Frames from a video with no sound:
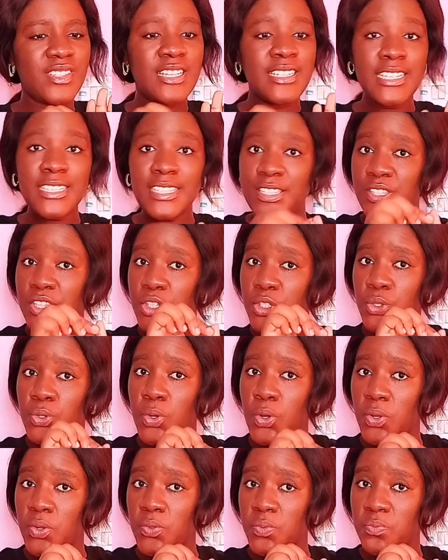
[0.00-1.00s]
This is the
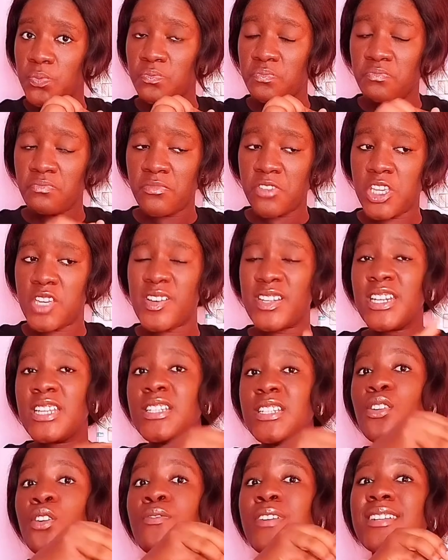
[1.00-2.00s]
issue, but
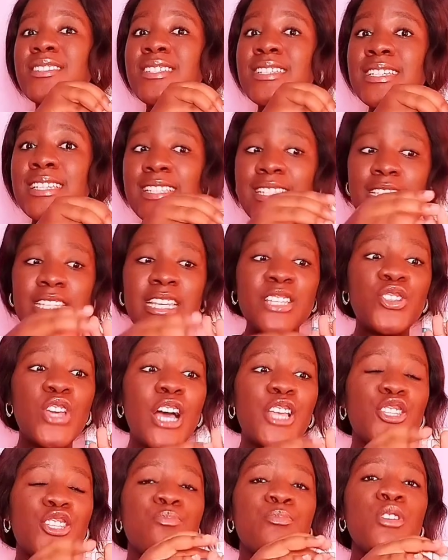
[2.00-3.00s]
then overthinking, the issue
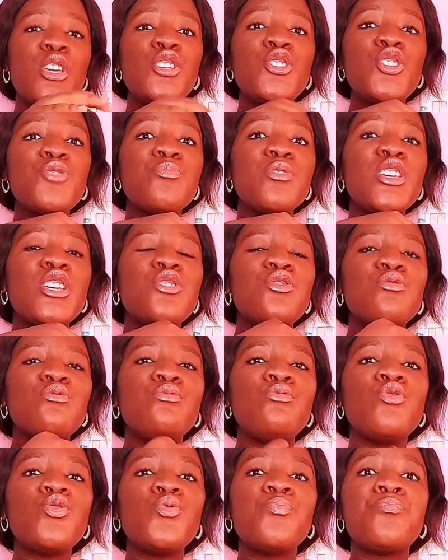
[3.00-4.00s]
has to be, the issue begins to
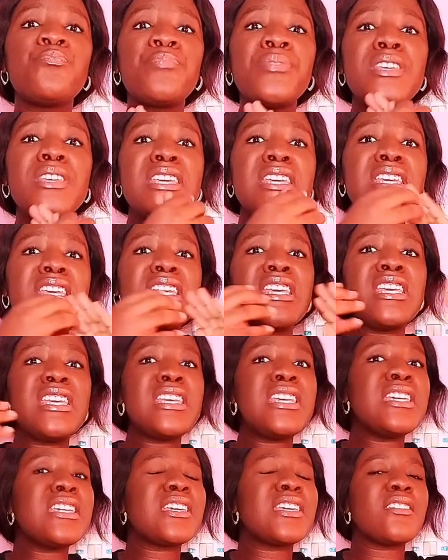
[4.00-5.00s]
look
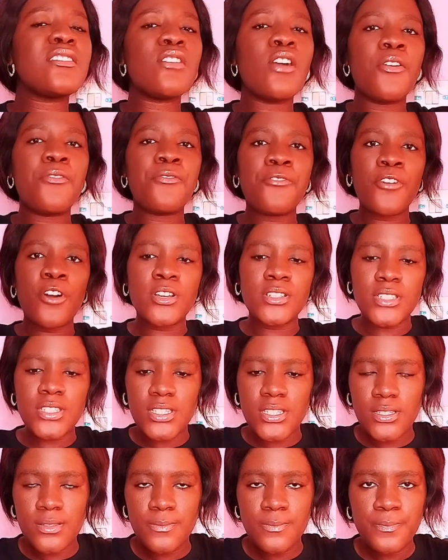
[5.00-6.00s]
big in your
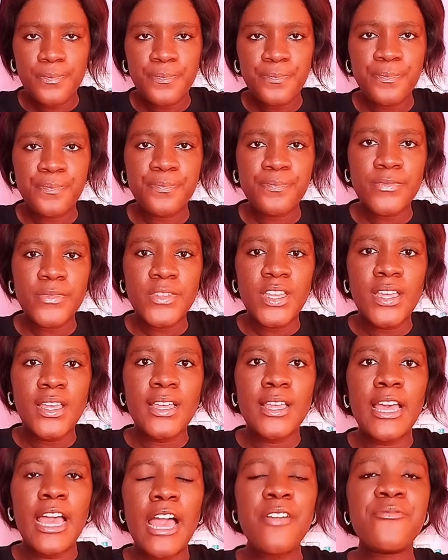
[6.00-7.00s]
front.
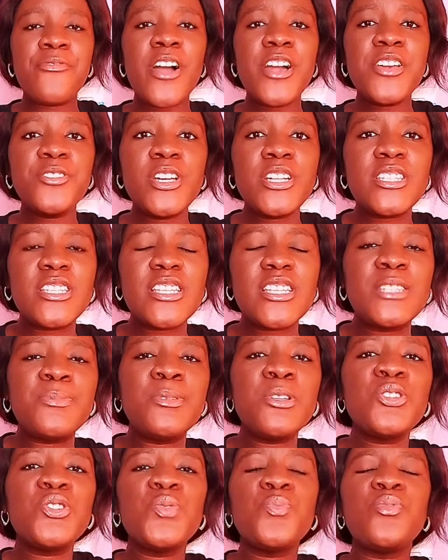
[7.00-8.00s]
And finally, you know, it's
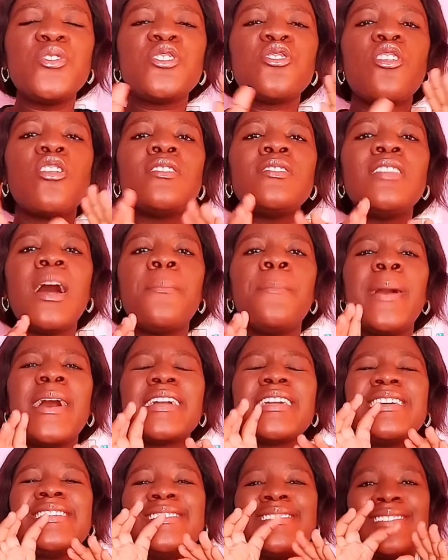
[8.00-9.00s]
beginning to bring other
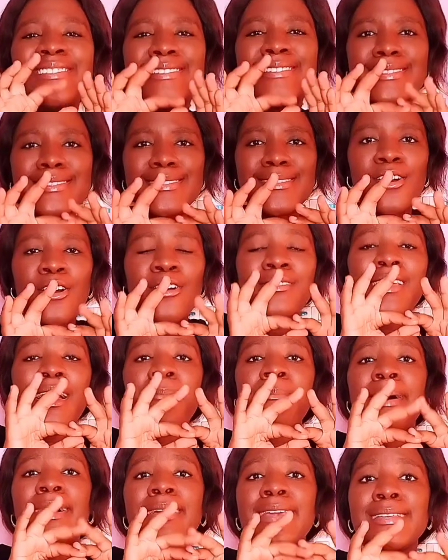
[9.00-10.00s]
baggages with it.